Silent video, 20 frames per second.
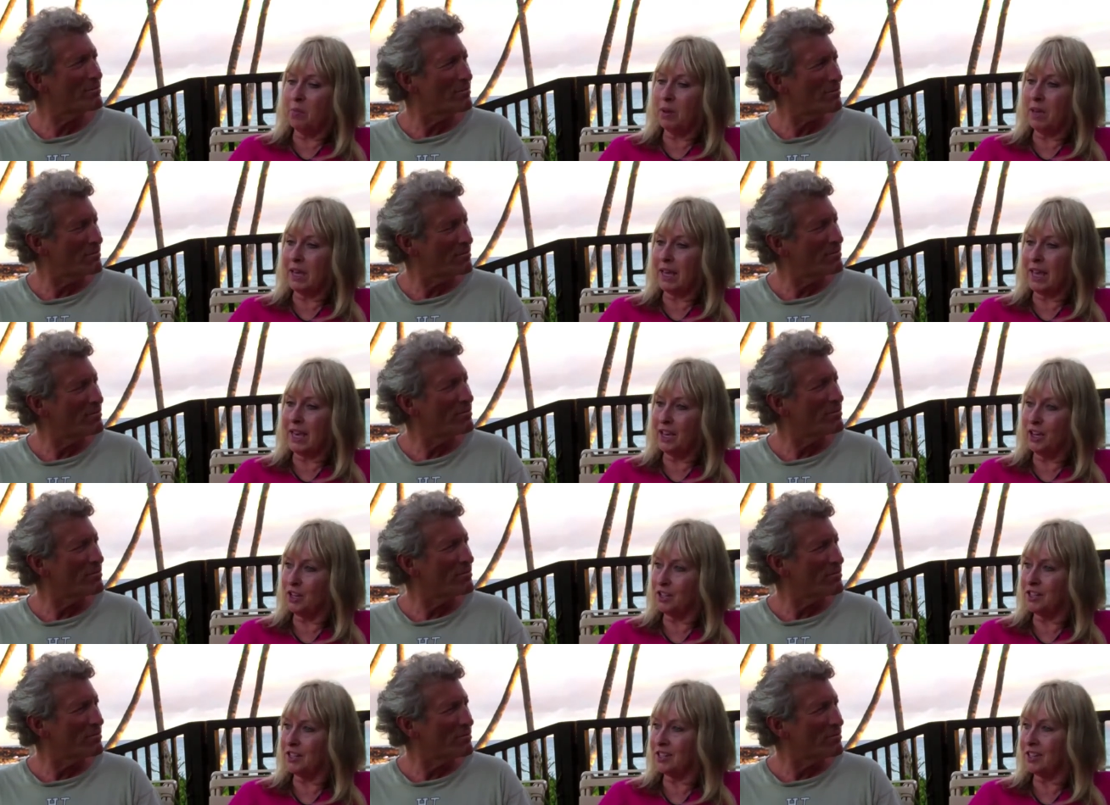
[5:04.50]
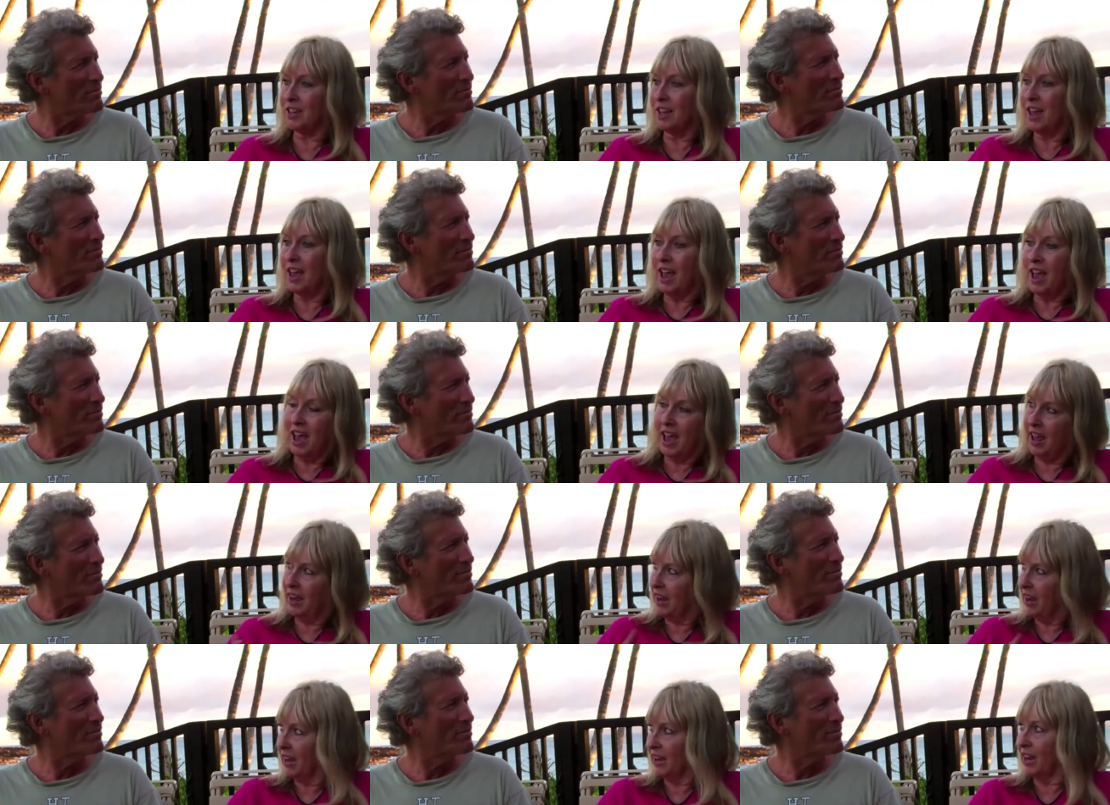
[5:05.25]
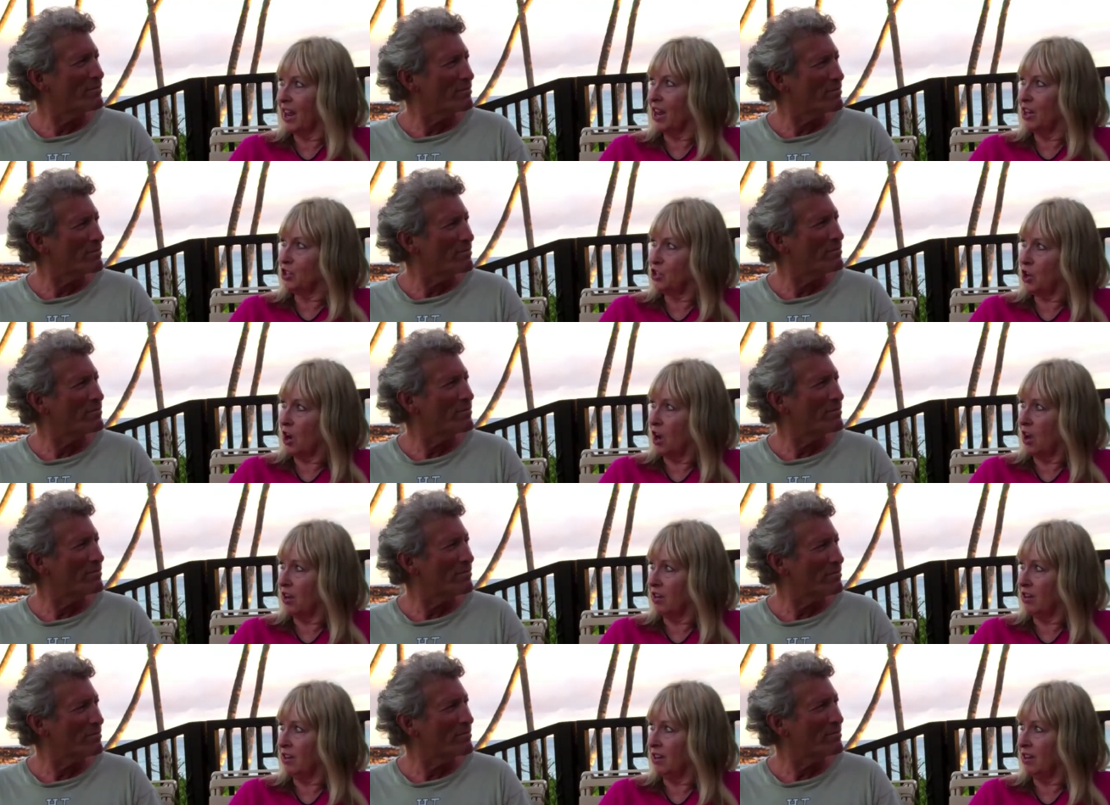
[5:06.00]
Speaker 1: big hit and
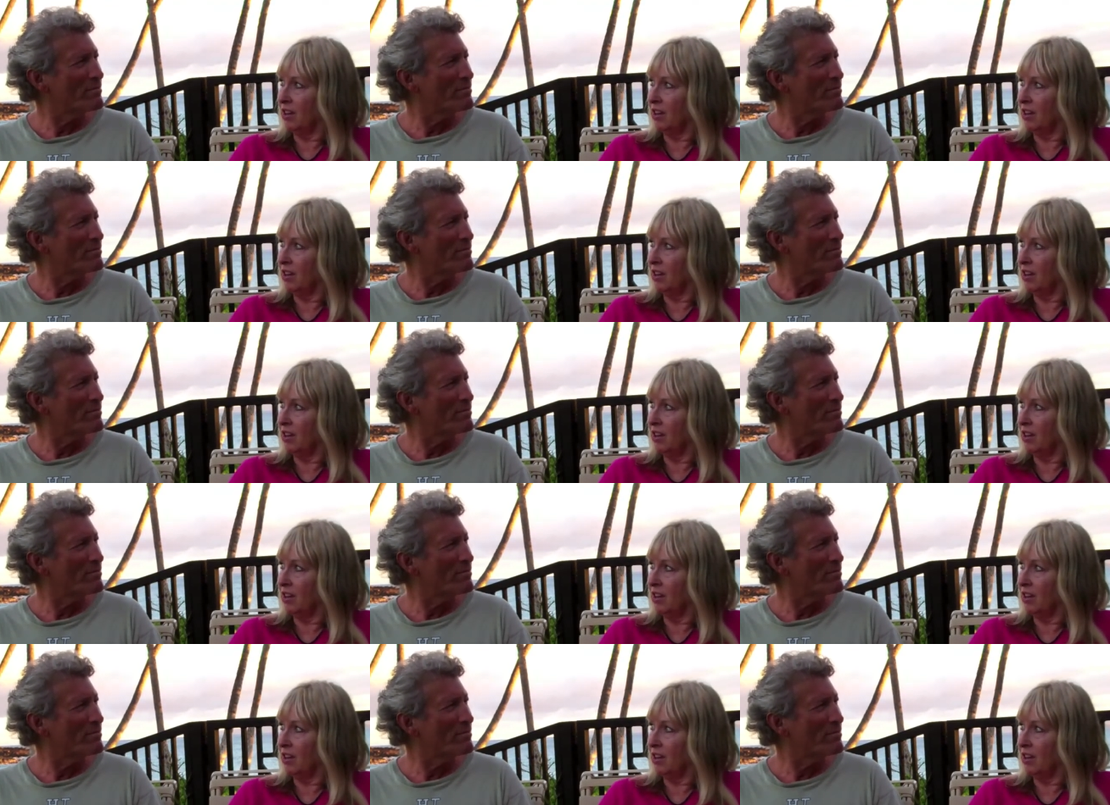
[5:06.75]
done.